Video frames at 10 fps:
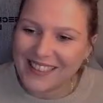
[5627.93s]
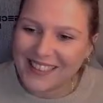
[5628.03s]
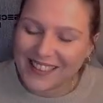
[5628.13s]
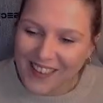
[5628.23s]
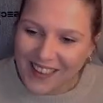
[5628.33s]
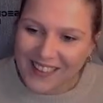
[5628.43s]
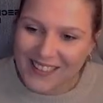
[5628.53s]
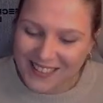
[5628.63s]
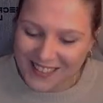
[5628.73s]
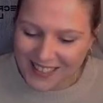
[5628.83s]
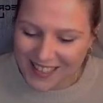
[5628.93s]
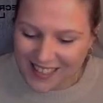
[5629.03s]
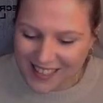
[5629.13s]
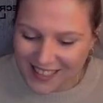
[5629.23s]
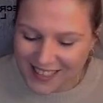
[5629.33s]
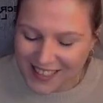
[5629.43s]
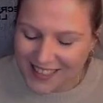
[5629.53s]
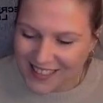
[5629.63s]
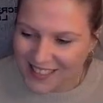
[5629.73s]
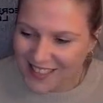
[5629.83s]
There's
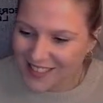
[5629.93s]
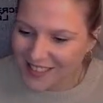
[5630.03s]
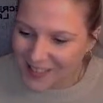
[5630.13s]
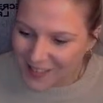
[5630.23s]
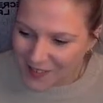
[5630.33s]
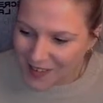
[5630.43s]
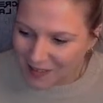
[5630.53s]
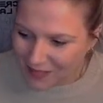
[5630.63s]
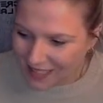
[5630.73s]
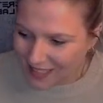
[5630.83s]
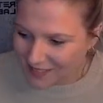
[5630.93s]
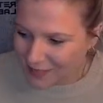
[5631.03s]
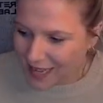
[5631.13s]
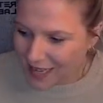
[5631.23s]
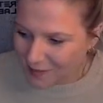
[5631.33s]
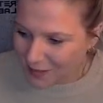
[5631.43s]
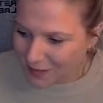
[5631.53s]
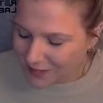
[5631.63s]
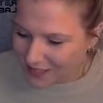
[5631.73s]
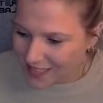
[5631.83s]
a new update of Animal
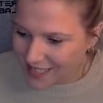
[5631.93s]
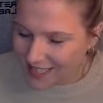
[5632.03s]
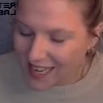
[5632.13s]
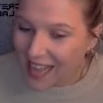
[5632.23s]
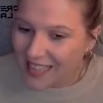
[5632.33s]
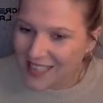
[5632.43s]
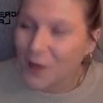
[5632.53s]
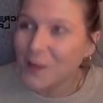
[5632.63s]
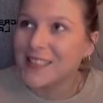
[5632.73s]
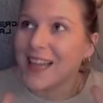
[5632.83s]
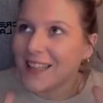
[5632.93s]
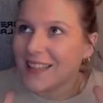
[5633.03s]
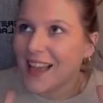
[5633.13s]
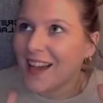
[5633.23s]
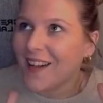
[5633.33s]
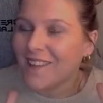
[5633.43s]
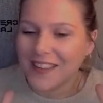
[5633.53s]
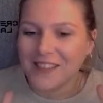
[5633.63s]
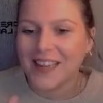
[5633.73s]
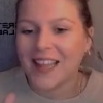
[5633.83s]
Crossing. It has a hotel now, and
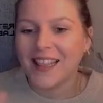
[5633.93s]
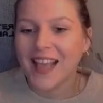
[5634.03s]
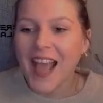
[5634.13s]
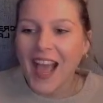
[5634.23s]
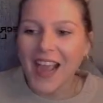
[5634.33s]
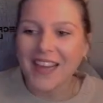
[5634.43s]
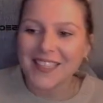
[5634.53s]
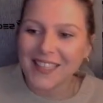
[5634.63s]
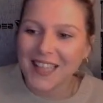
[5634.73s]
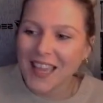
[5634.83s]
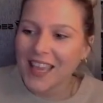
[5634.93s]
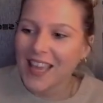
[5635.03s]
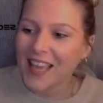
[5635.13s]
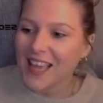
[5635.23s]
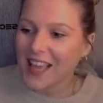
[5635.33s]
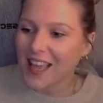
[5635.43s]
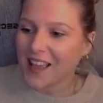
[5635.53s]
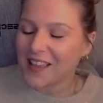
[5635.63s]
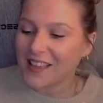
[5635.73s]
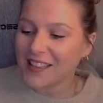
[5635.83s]
you can actually
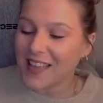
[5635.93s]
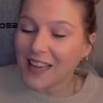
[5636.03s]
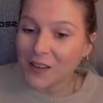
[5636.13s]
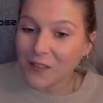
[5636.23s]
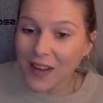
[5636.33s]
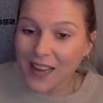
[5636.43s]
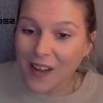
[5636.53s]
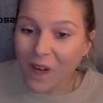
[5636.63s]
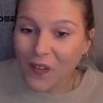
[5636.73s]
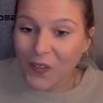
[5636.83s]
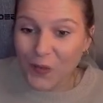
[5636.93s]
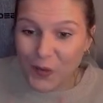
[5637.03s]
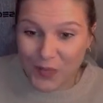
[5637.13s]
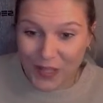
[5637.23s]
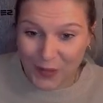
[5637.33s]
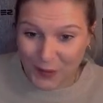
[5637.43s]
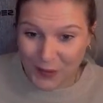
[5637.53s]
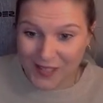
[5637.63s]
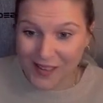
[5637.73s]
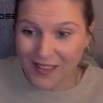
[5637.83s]
decorate all the rooms in the
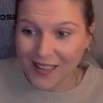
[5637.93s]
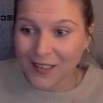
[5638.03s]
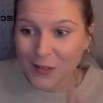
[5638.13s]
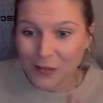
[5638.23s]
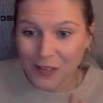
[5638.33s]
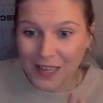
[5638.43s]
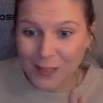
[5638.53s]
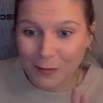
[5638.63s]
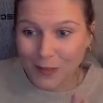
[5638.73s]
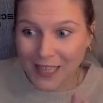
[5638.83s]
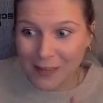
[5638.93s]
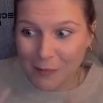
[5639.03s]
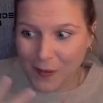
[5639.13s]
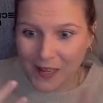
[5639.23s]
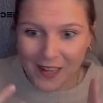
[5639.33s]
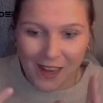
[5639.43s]
hotel. I don't know if you guys play, but